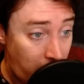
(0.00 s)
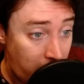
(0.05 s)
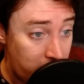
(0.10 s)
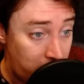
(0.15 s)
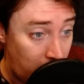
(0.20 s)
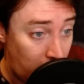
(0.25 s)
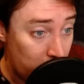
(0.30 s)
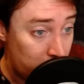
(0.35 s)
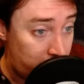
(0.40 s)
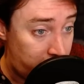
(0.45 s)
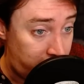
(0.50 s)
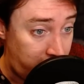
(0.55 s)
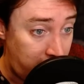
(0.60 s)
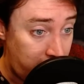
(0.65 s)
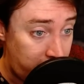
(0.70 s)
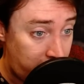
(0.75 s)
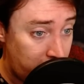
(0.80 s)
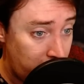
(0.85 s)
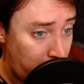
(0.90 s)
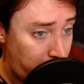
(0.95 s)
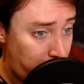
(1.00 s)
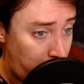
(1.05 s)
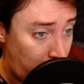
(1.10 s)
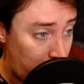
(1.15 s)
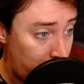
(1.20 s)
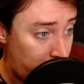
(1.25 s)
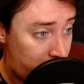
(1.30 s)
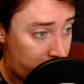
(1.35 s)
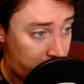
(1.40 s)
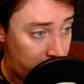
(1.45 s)
the old seats and the
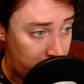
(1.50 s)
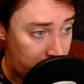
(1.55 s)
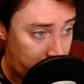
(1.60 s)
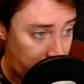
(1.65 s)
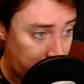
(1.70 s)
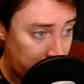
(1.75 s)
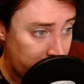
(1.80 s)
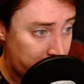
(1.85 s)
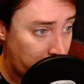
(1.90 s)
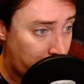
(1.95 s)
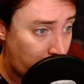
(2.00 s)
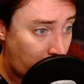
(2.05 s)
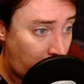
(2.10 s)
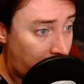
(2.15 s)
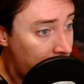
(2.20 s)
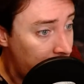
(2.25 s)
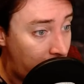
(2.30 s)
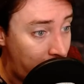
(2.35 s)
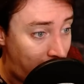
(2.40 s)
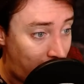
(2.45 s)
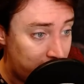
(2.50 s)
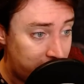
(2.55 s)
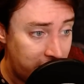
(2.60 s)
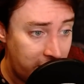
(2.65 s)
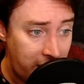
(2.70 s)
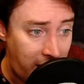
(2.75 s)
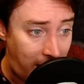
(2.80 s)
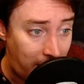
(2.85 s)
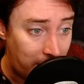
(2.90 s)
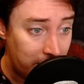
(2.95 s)
posts and things before I come out in an
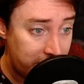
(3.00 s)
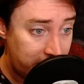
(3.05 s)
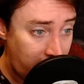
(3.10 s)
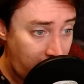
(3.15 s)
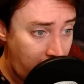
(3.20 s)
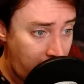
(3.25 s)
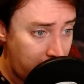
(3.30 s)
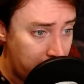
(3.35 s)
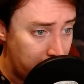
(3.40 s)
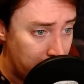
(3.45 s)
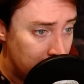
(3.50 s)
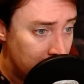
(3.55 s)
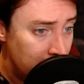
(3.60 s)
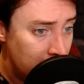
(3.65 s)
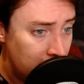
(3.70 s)
hour's time,